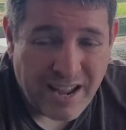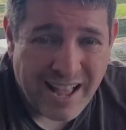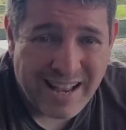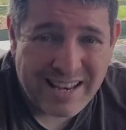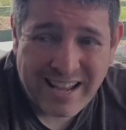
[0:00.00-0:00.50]

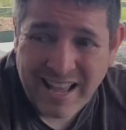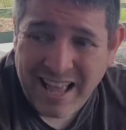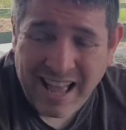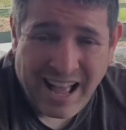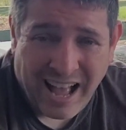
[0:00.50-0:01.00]
And
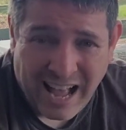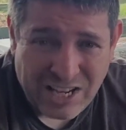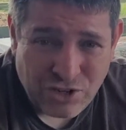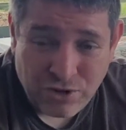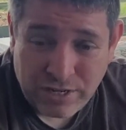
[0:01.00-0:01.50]
I
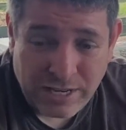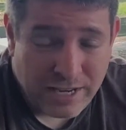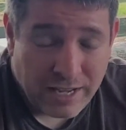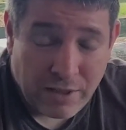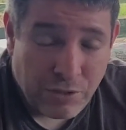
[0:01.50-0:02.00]
actually
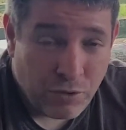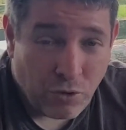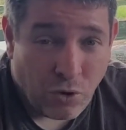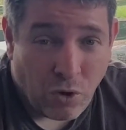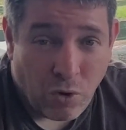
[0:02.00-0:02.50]
didn't get
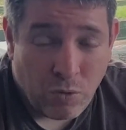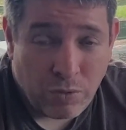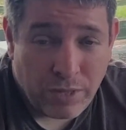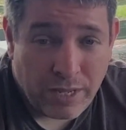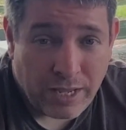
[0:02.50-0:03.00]
through all
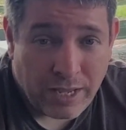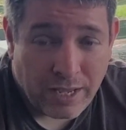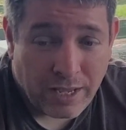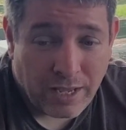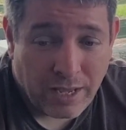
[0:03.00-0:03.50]
the
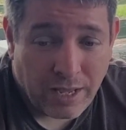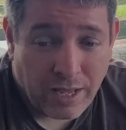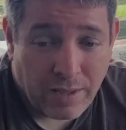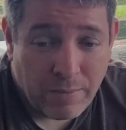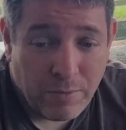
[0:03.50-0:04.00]

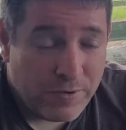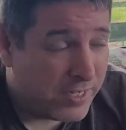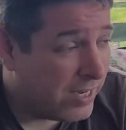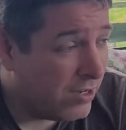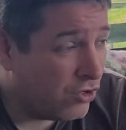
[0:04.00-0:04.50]

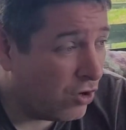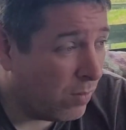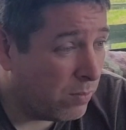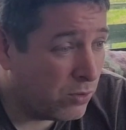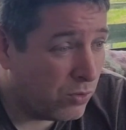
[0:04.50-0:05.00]
movies in the
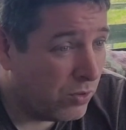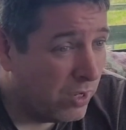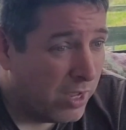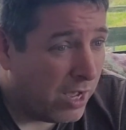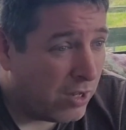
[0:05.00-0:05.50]
shop, so
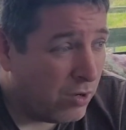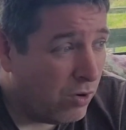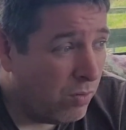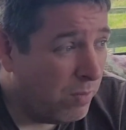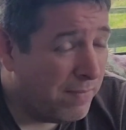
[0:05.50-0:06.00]
I don't
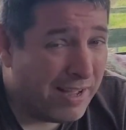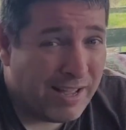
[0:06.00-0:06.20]
know.